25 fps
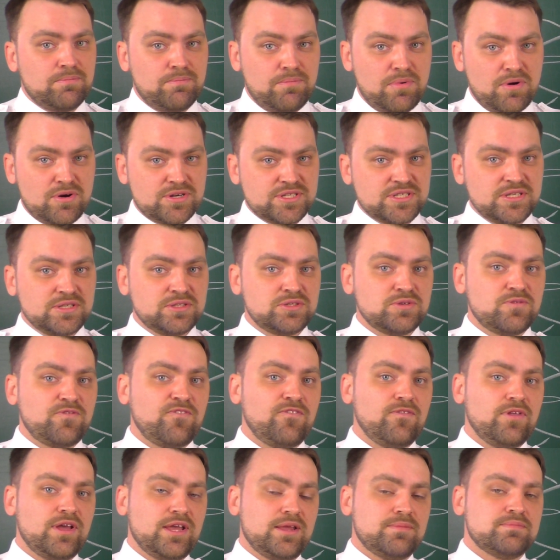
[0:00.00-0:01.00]
burst into
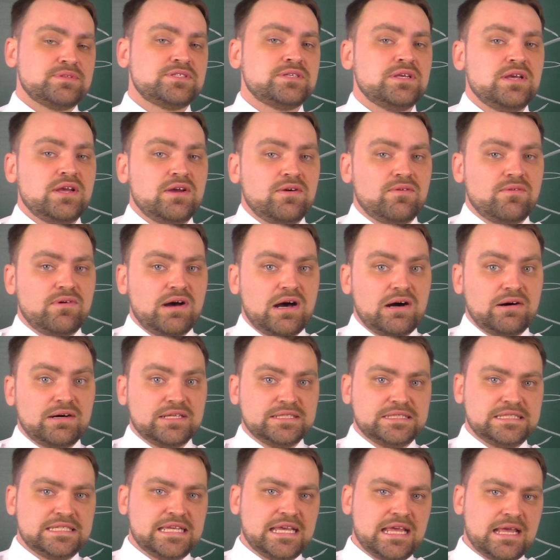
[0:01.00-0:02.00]
flames while
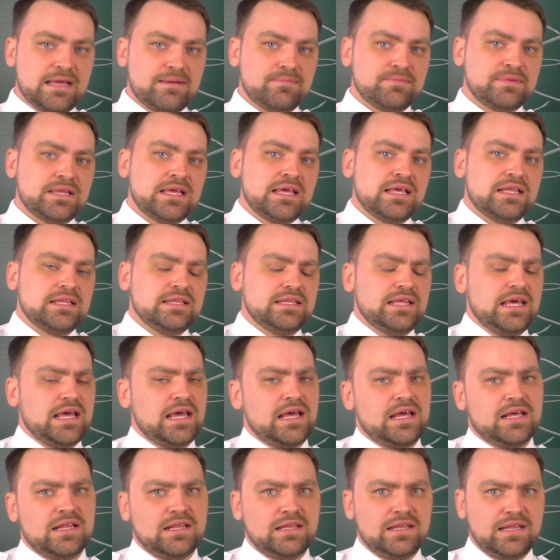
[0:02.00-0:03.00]
attempting
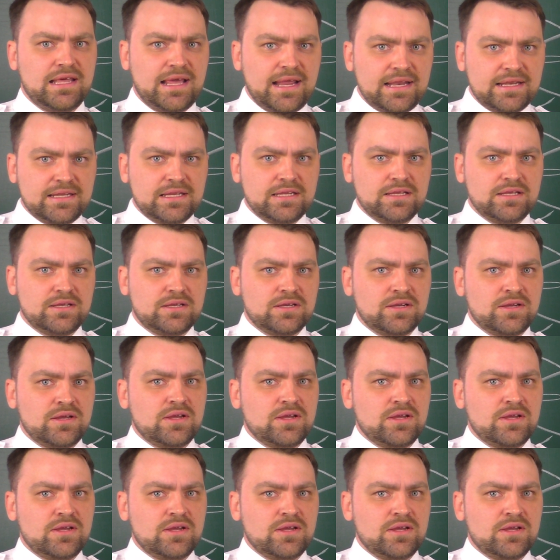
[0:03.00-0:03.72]
the landing